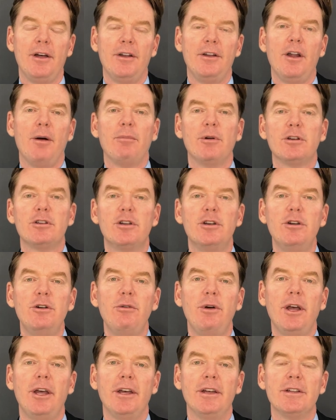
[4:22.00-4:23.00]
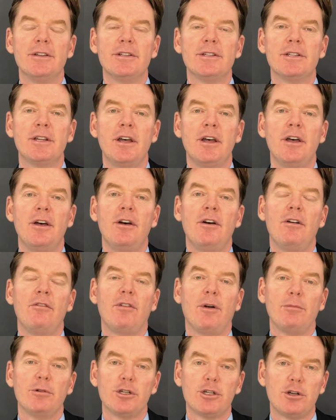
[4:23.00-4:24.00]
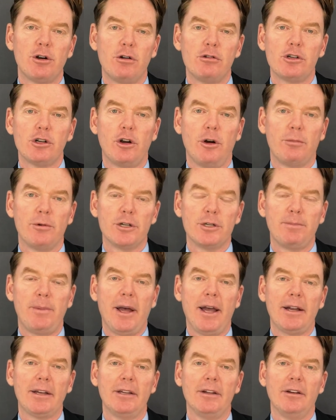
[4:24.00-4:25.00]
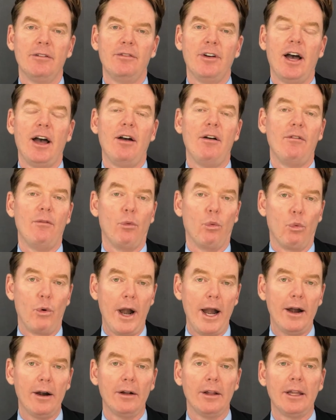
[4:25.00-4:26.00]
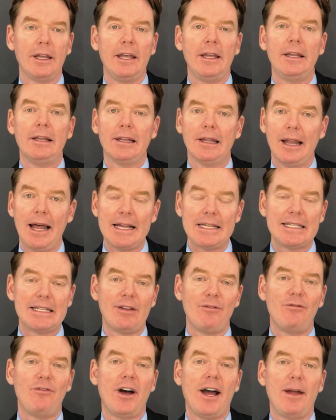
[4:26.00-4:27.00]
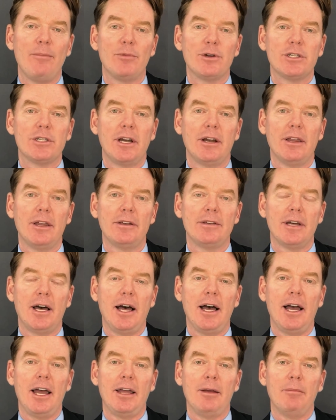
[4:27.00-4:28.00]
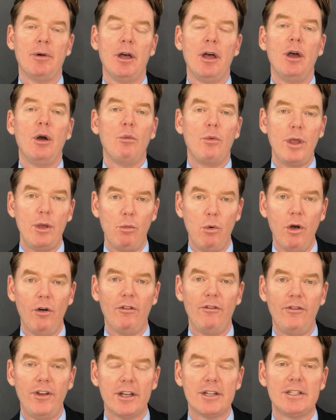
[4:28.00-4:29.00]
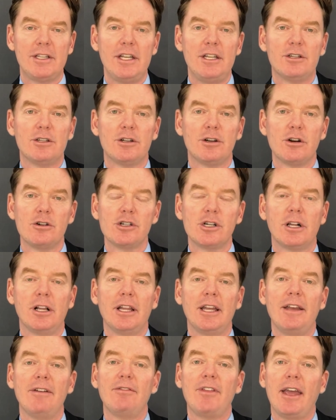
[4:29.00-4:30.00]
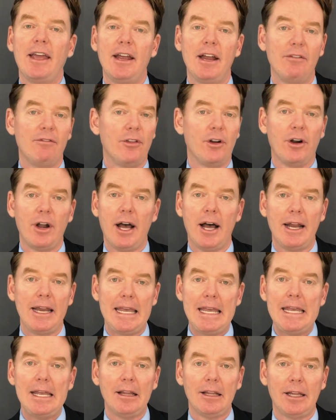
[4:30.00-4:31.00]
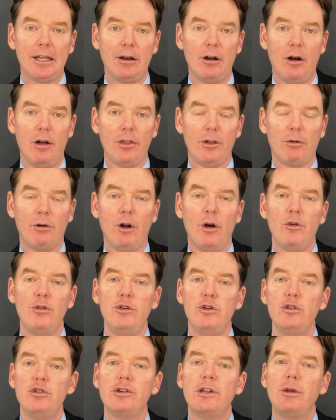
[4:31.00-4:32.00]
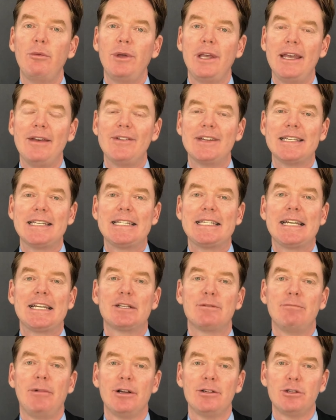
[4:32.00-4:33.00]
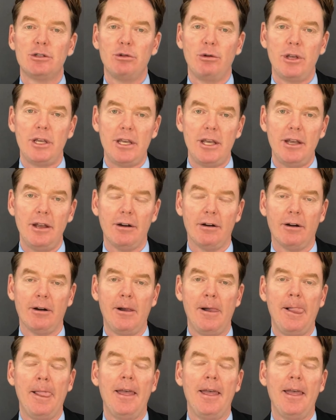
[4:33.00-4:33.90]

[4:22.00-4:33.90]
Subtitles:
Number 2 is, from a surgical perspective, rarely, less than 5% of the time, we will fix these surgically if they're not healing on their own. Usually we give it 6 months to a year.